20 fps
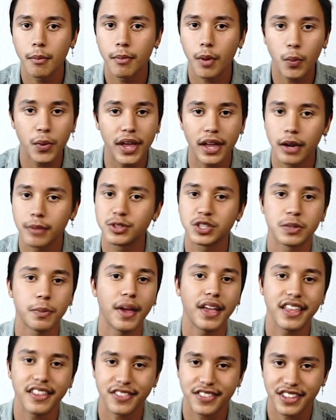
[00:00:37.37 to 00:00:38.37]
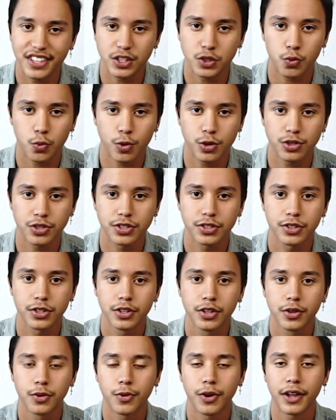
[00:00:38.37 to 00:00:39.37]
but we end up just making things worse,
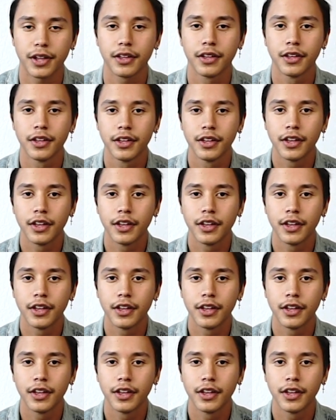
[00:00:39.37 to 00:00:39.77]
right?